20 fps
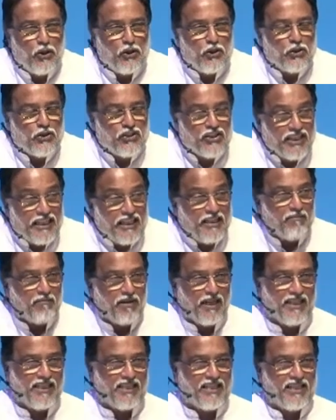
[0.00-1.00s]
to see
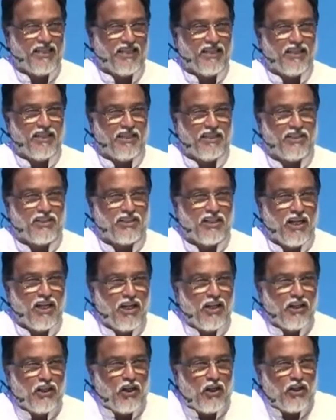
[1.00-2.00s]
my tears.
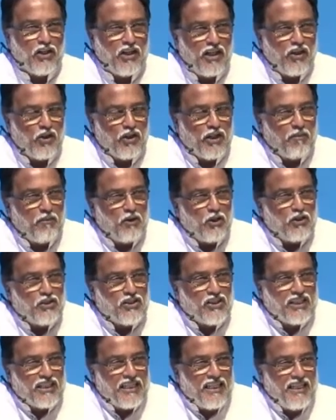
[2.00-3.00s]
You're not able to
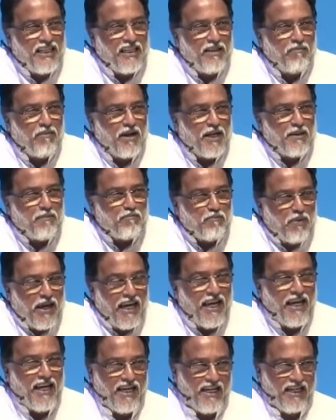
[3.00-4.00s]
see my
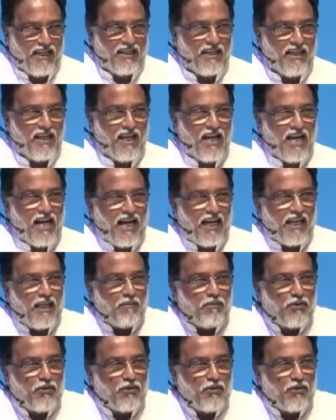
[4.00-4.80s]
pain. I am